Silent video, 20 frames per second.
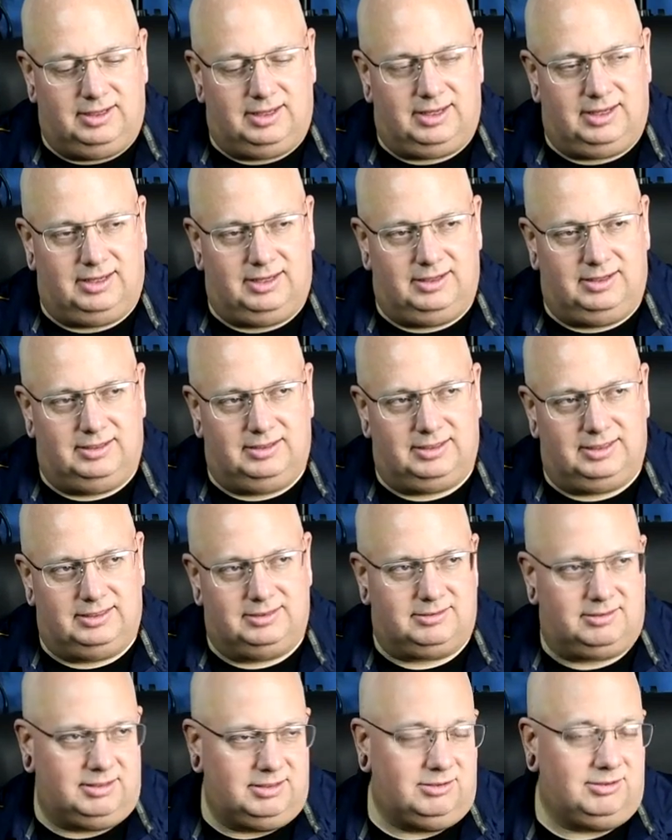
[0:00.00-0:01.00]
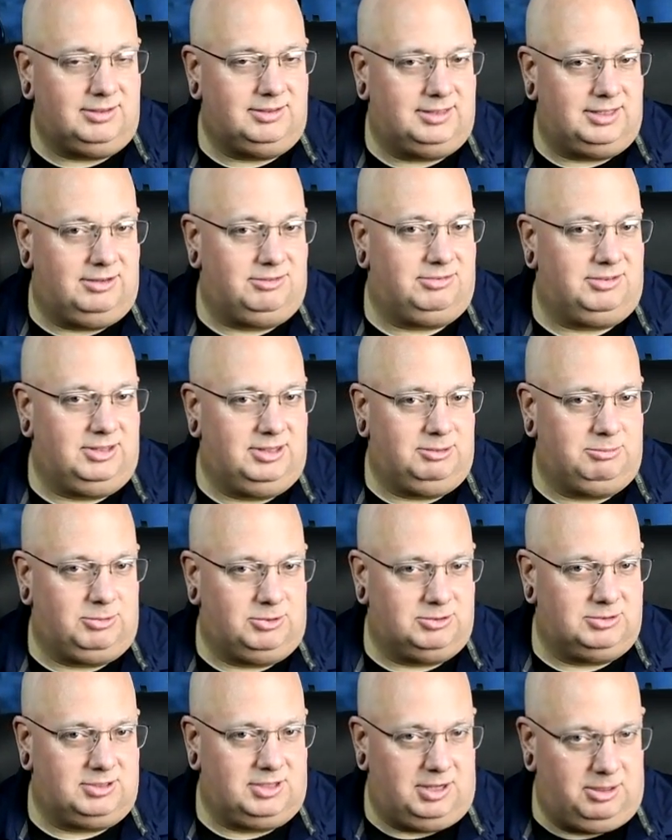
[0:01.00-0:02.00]
And it's literally definitely the
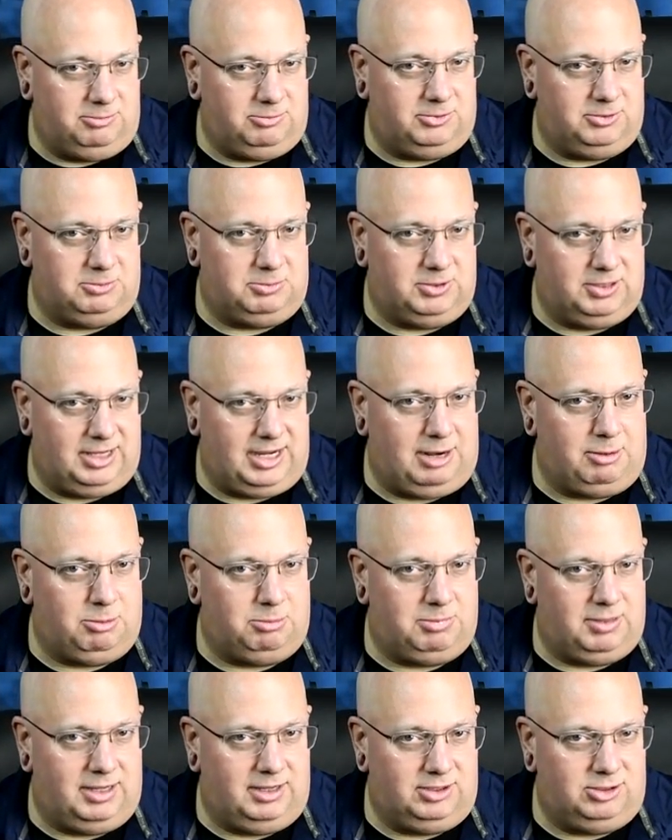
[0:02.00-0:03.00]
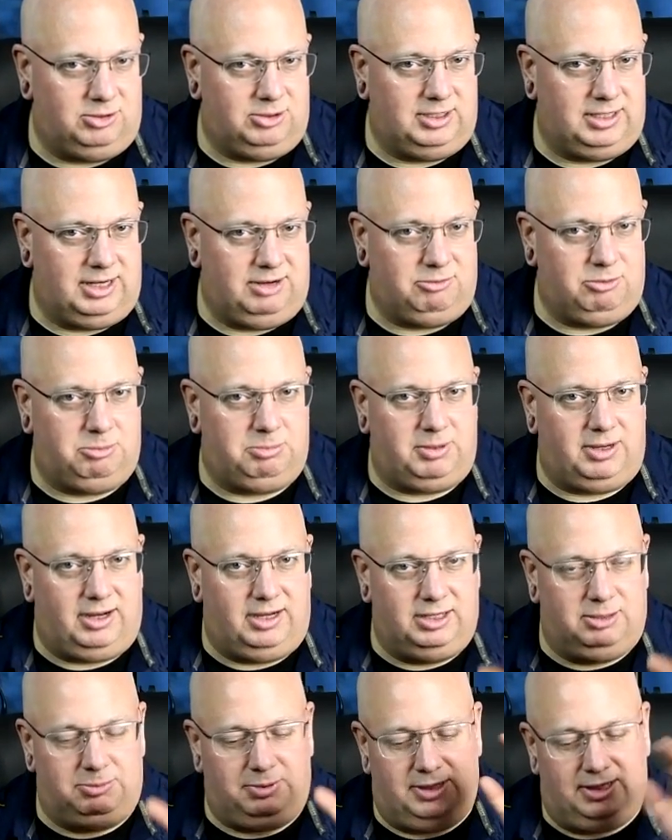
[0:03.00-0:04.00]
most comfortable camera bag you could ever
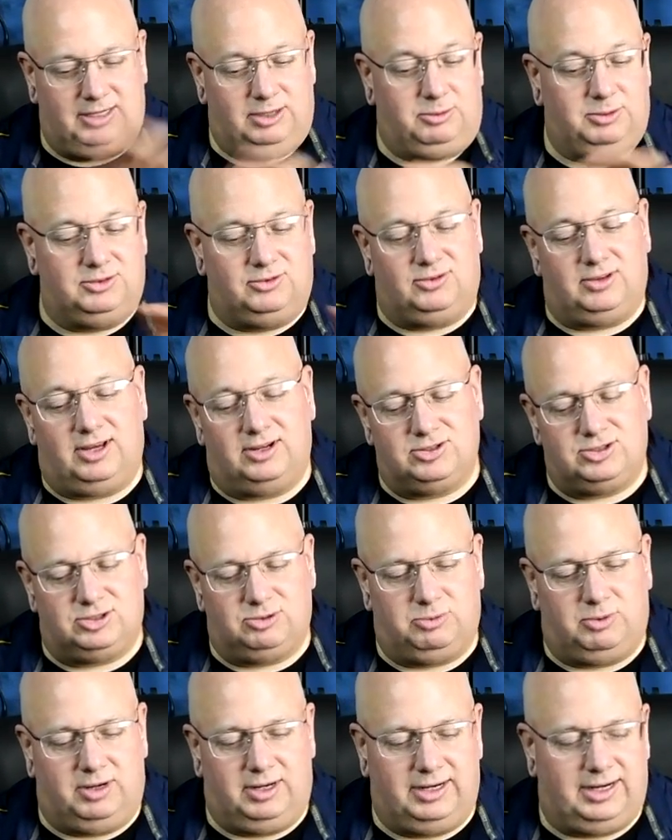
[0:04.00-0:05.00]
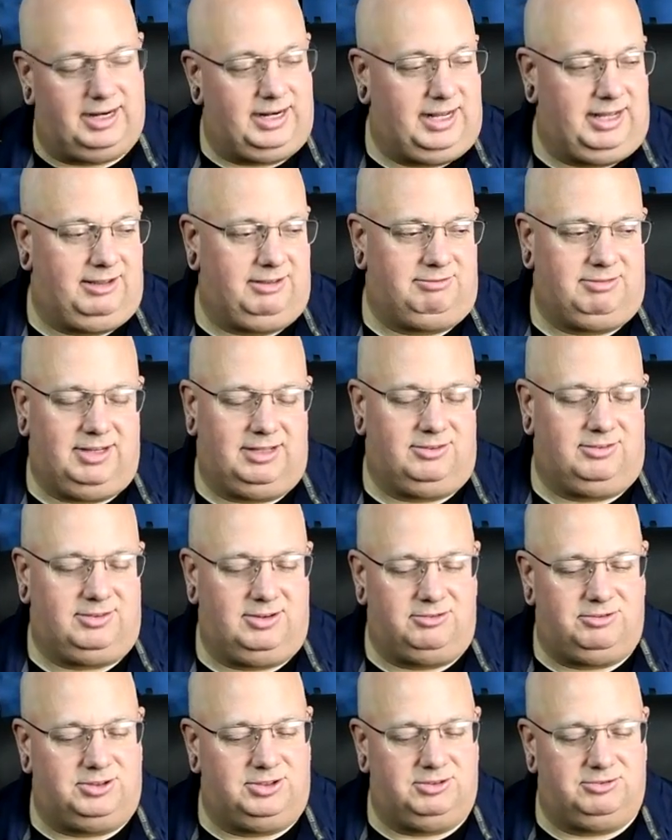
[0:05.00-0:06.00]
buy, depending on what size you want, and I've got
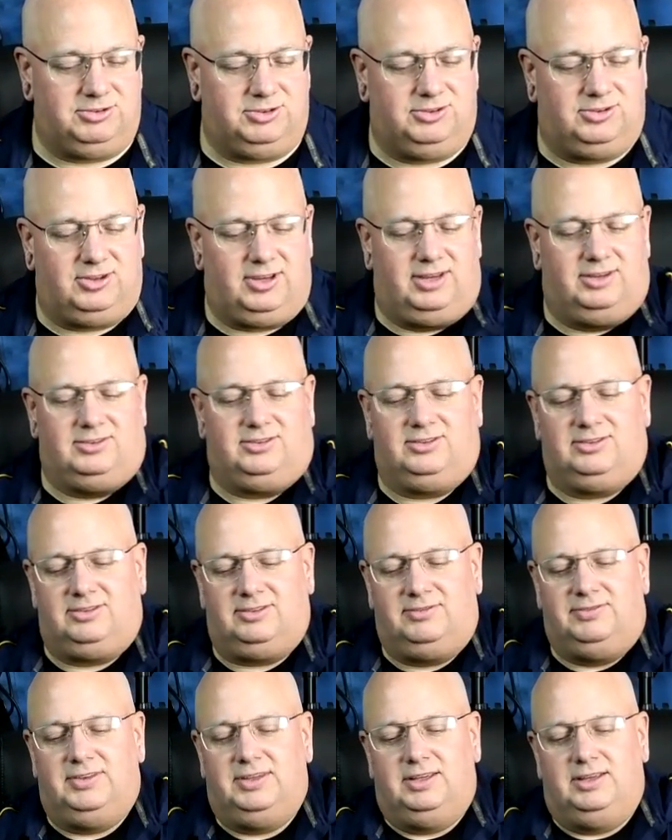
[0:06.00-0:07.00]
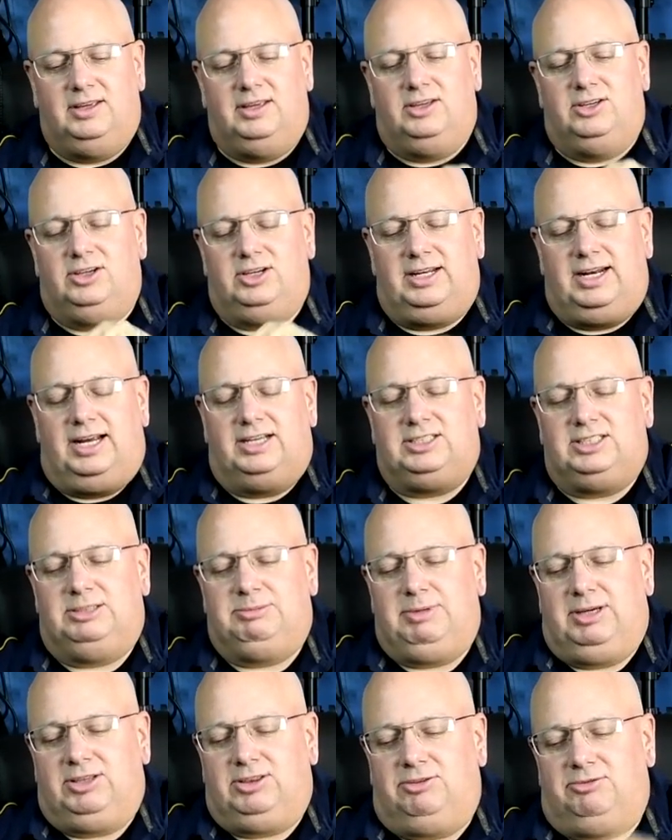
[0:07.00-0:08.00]
several different sizes. You can actually
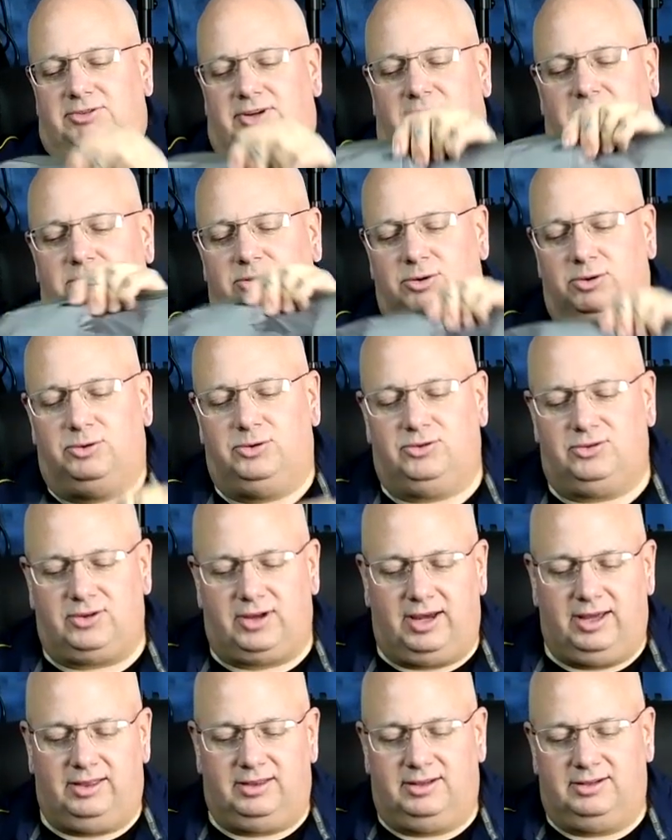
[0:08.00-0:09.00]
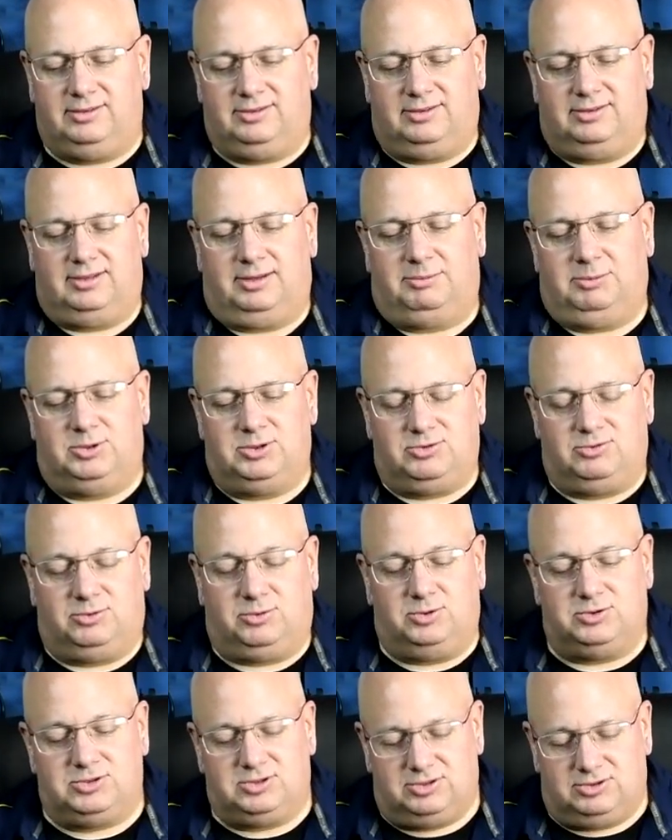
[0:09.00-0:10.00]
make the Velcro silent, which of
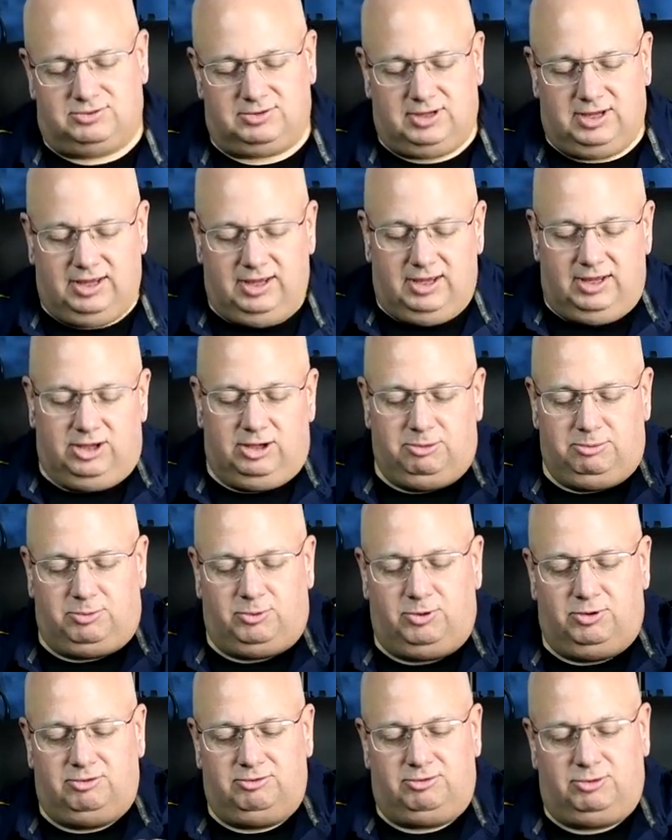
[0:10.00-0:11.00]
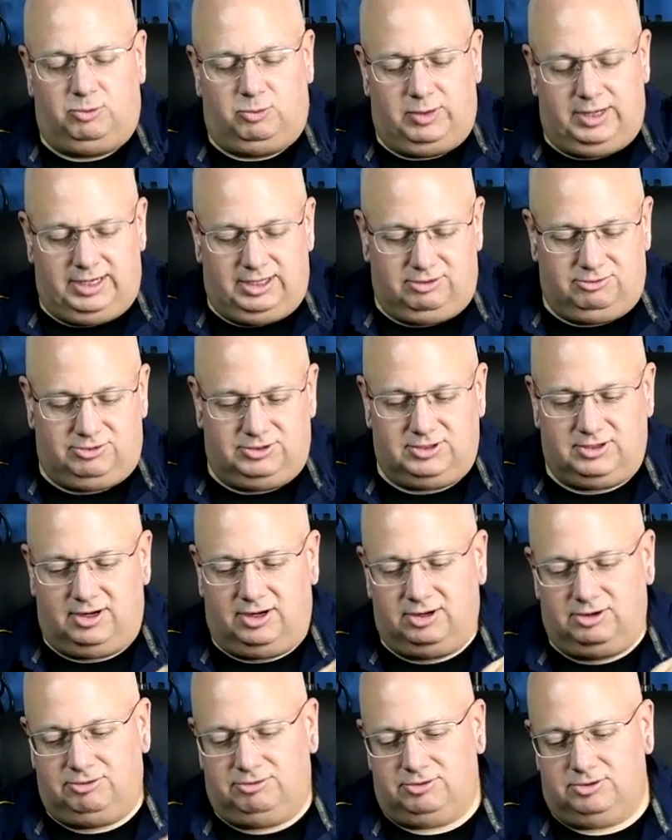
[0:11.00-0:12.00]
course is important for wedding
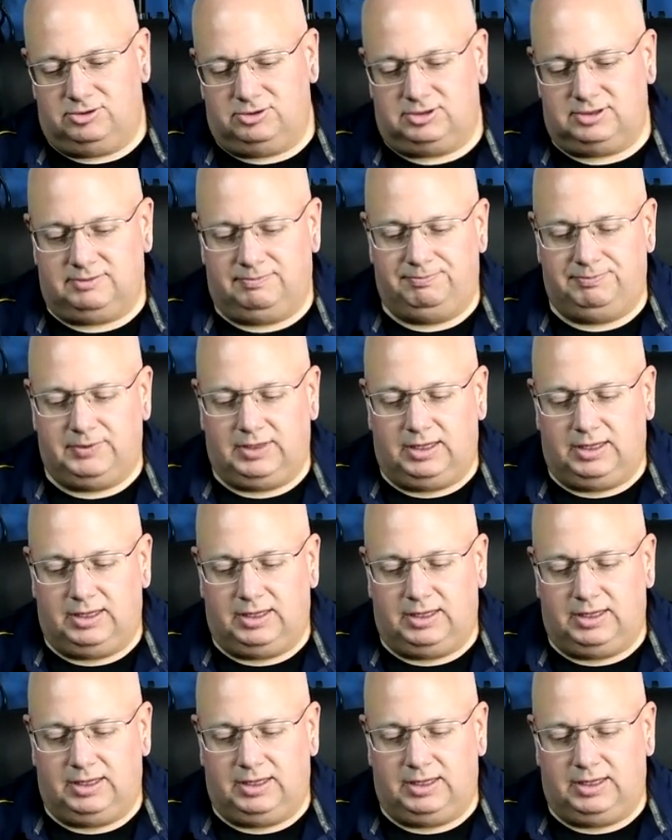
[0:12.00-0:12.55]
photographers.